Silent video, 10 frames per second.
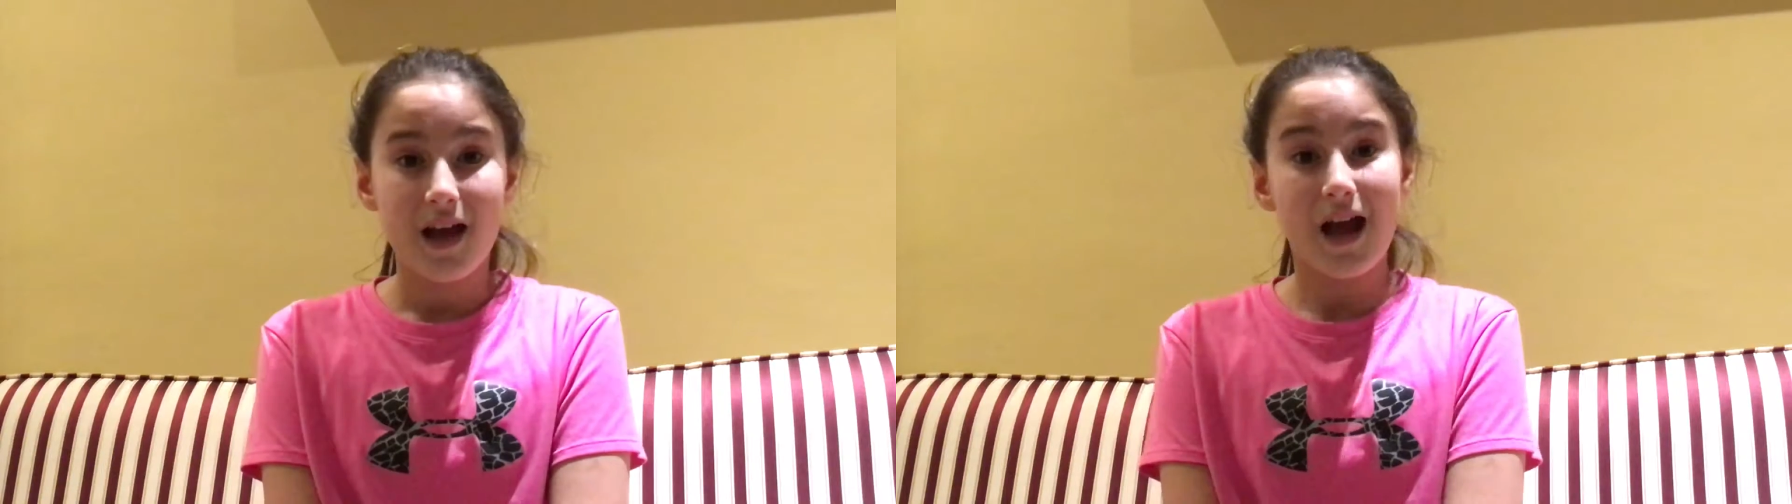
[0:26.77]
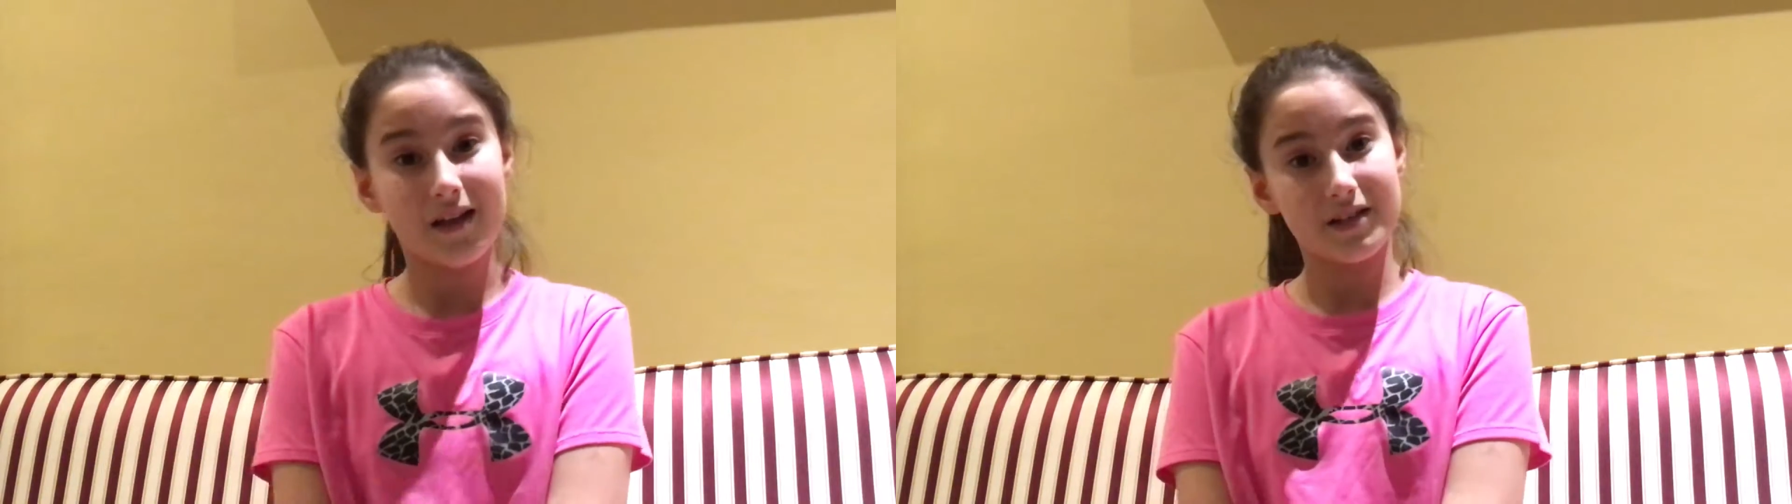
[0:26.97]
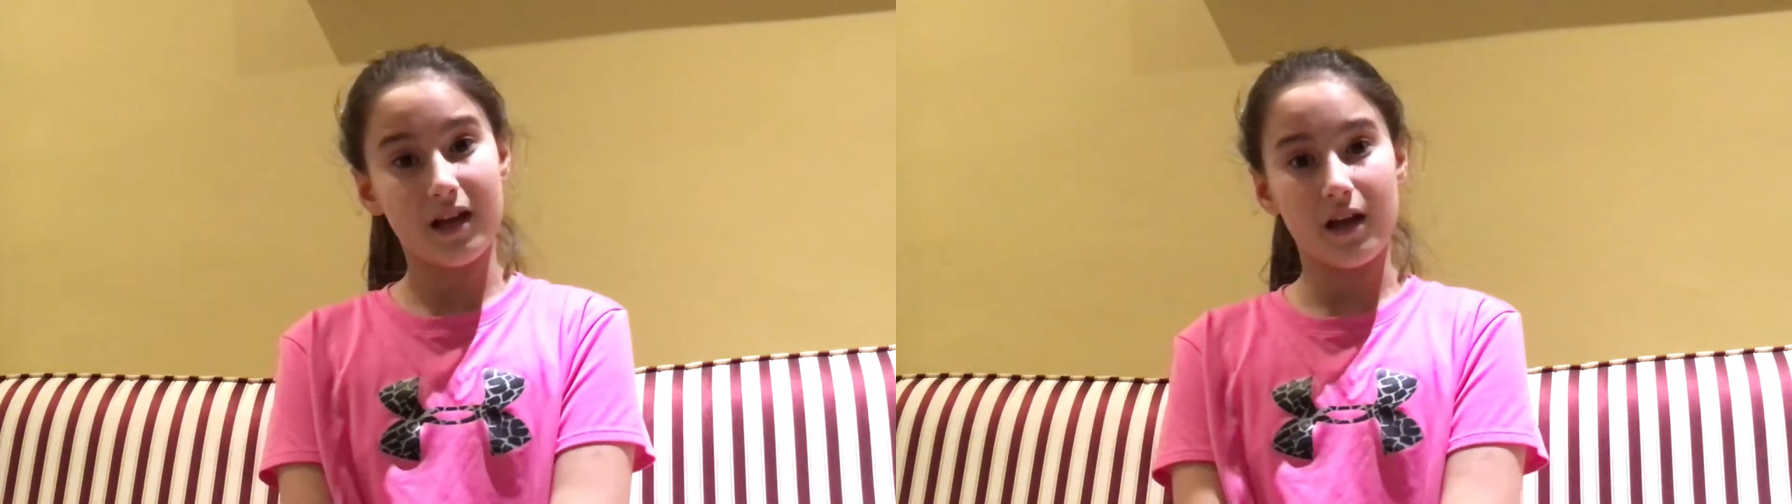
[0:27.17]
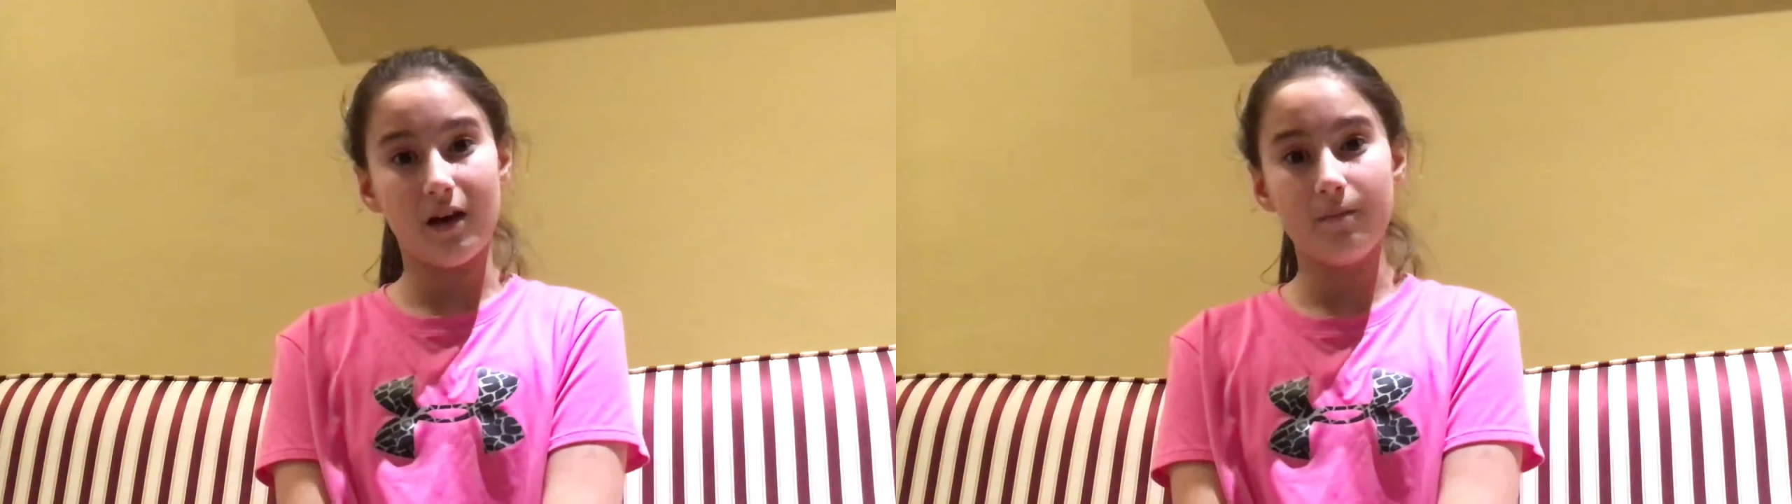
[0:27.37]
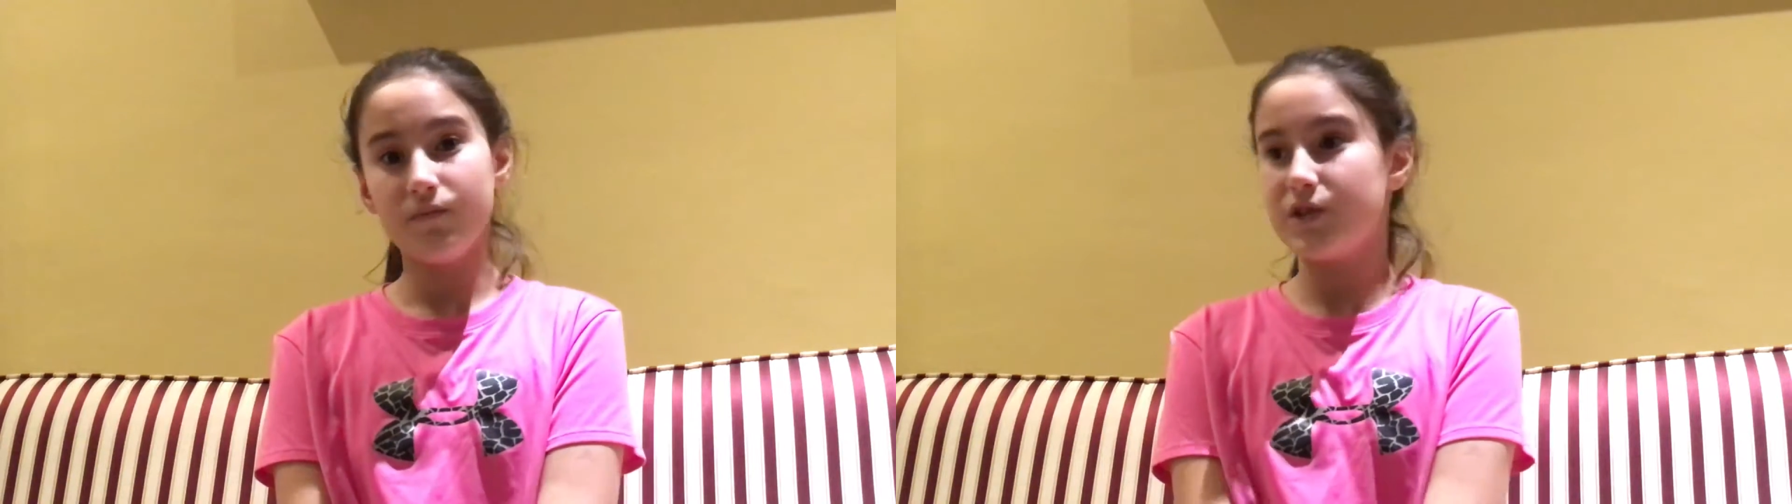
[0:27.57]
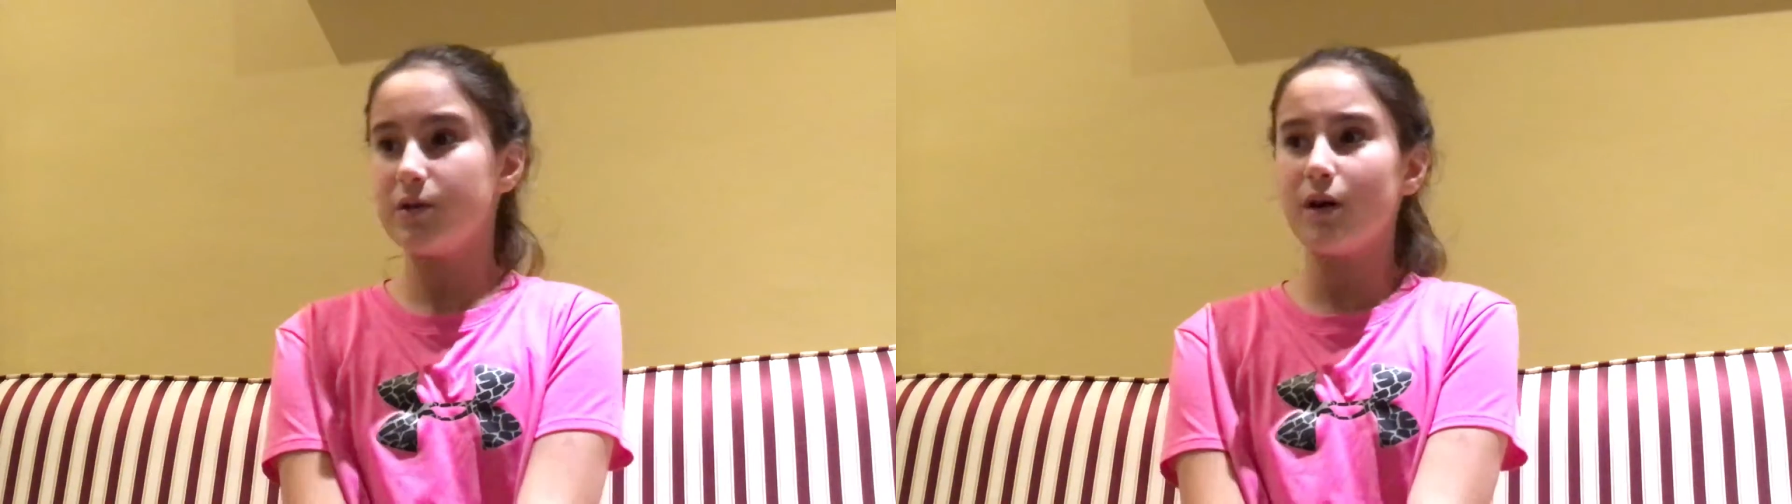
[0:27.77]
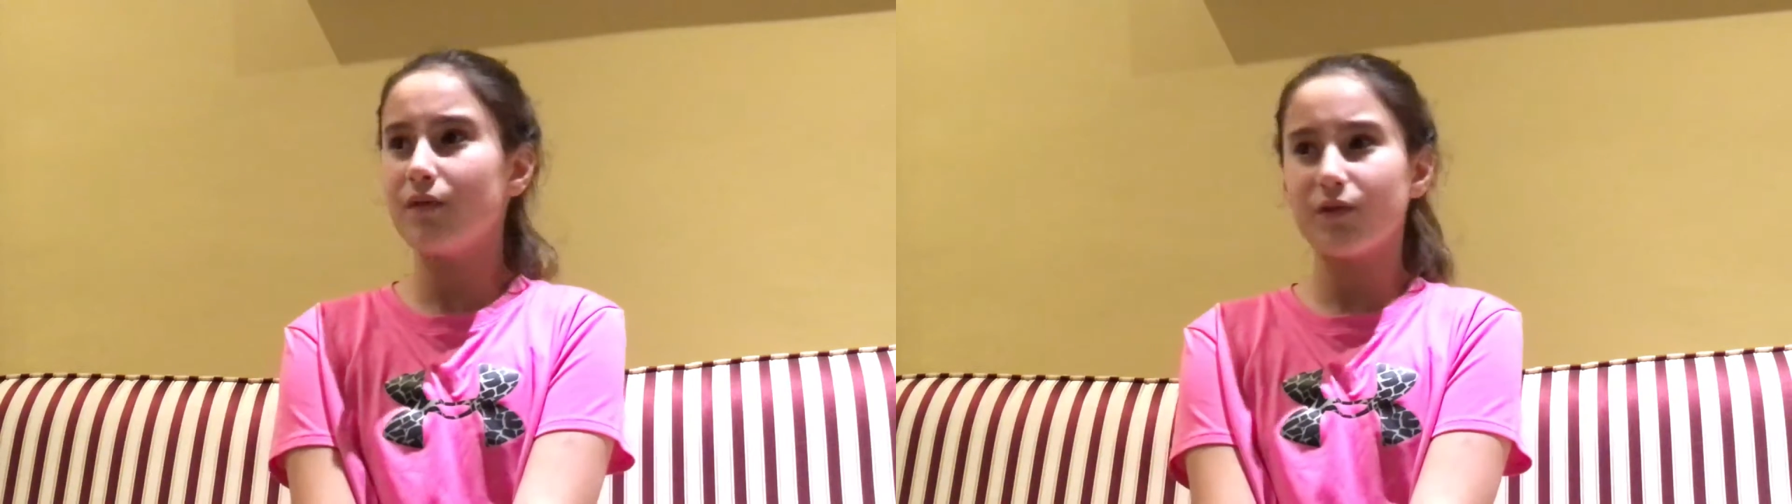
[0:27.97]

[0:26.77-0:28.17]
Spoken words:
asking him, "Do you know